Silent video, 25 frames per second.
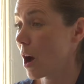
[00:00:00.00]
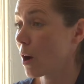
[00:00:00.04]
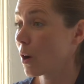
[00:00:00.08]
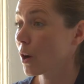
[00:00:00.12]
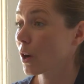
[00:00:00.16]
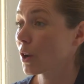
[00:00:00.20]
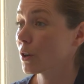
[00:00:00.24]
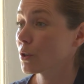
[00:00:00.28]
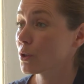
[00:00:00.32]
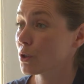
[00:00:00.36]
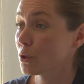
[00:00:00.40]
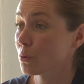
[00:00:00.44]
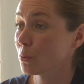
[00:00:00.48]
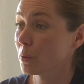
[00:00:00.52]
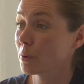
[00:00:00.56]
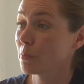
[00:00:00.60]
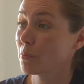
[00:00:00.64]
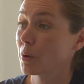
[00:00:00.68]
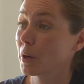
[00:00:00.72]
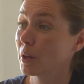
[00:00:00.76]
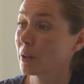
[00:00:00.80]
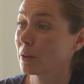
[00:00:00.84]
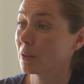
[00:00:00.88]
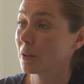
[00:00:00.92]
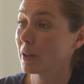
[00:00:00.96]
how close should we
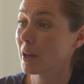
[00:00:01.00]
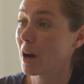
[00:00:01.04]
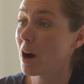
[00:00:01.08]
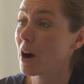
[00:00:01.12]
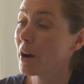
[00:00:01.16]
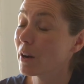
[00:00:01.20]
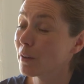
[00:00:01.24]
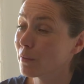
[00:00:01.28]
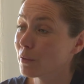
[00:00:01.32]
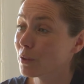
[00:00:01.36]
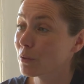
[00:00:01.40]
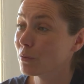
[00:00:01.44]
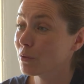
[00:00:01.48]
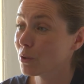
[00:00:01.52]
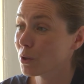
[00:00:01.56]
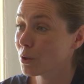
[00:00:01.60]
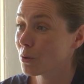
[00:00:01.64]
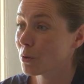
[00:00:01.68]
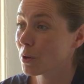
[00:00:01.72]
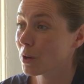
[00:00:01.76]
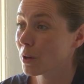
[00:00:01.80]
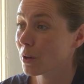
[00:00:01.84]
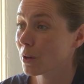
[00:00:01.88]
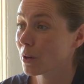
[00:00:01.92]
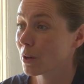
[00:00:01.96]
bring the eye of the
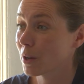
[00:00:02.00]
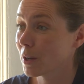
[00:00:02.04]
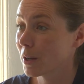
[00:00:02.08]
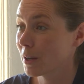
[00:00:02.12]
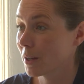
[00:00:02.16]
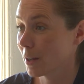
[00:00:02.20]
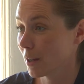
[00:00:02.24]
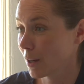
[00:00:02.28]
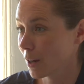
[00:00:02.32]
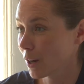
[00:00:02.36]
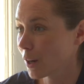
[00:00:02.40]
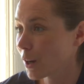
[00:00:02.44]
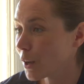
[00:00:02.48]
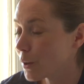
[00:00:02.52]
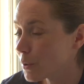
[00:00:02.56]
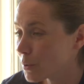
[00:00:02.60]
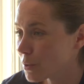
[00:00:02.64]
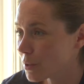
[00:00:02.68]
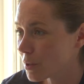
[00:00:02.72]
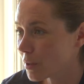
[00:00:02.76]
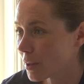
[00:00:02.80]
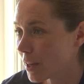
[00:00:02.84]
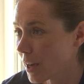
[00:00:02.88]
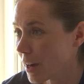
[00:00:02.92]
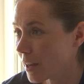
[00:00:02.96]
viewer
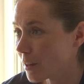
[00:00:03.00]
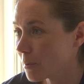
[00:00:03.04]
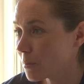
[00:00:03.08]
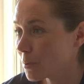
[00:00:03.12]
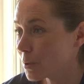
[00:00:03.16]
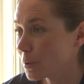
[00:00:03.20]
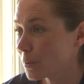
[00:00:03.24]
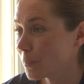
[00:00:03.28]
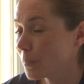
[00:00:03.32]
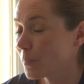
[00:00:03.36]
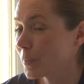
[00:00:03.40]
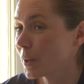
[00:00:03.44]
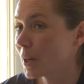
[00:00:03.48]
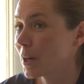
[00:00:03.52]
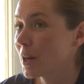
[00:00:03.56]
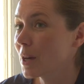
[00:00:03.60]
close to the animal?